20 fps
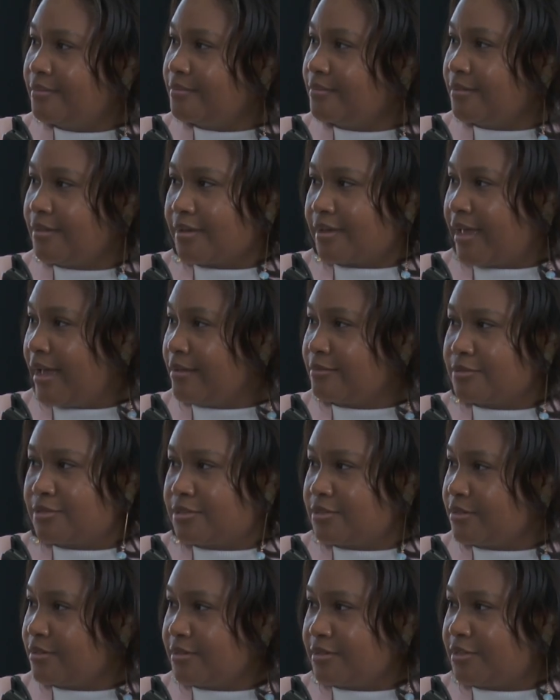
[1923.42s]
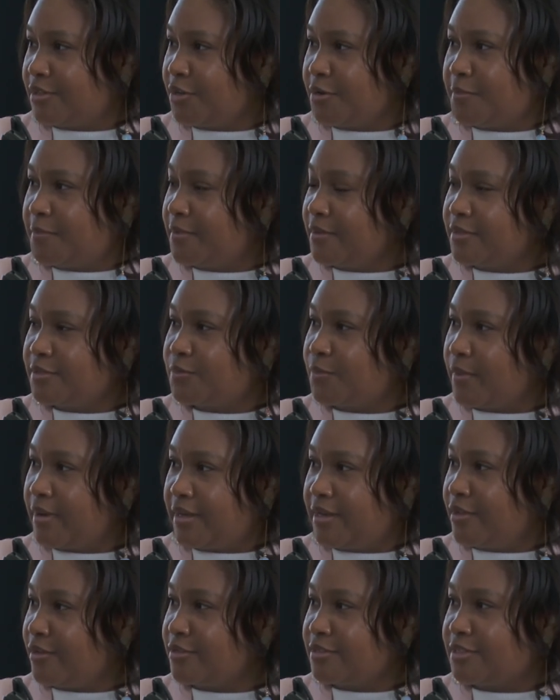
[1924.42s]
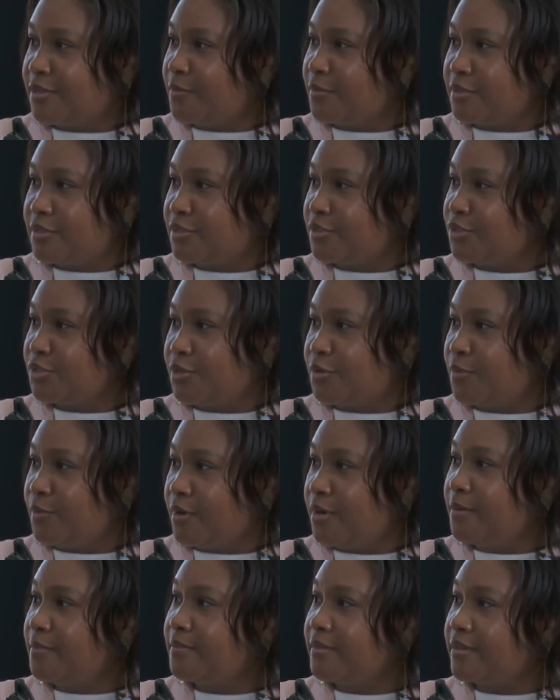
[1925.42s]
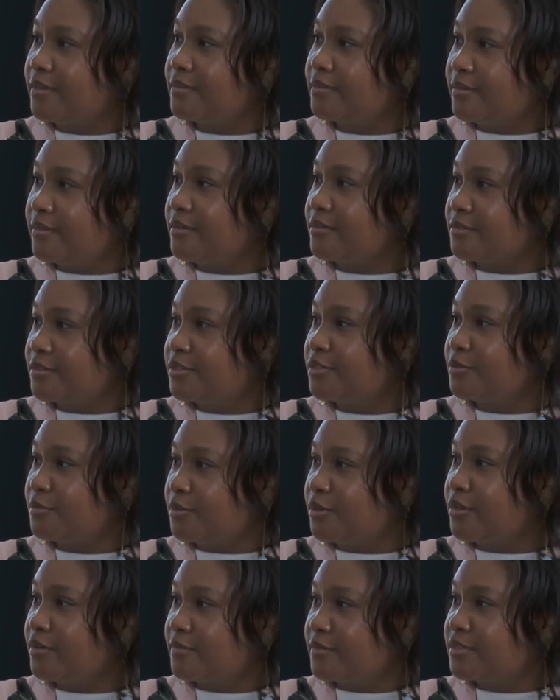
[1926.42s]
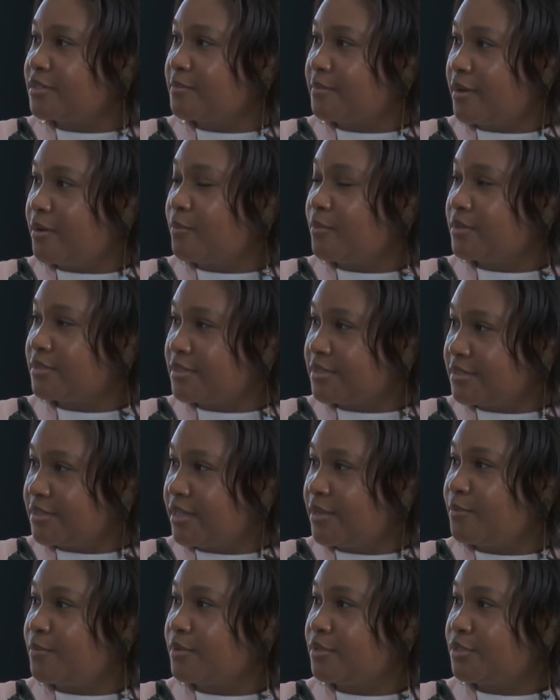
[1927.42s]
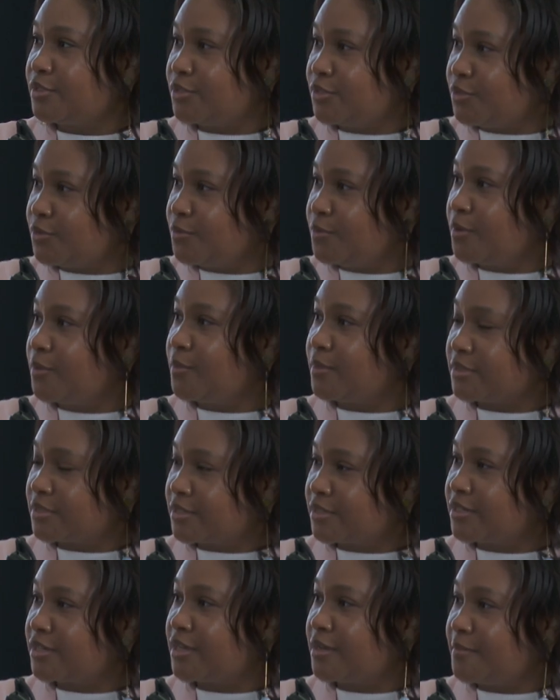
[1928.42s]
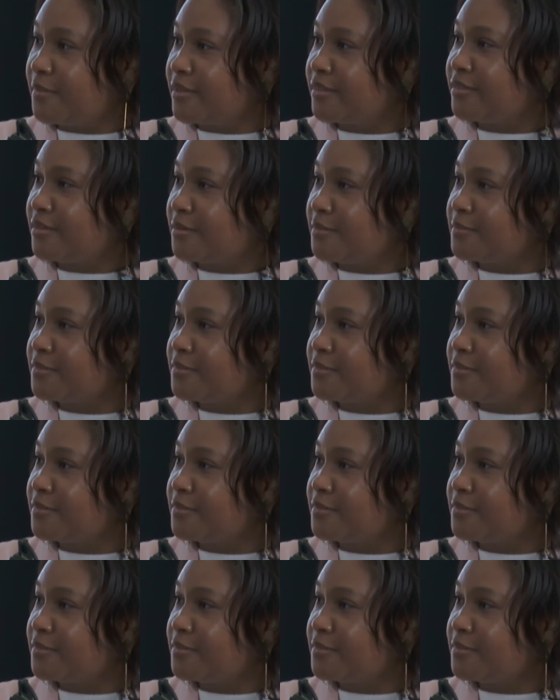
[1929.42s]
a counselor, a therapist waiting on someone to show up, that they're still nervous about what to say, what to do, or what's going to come at them.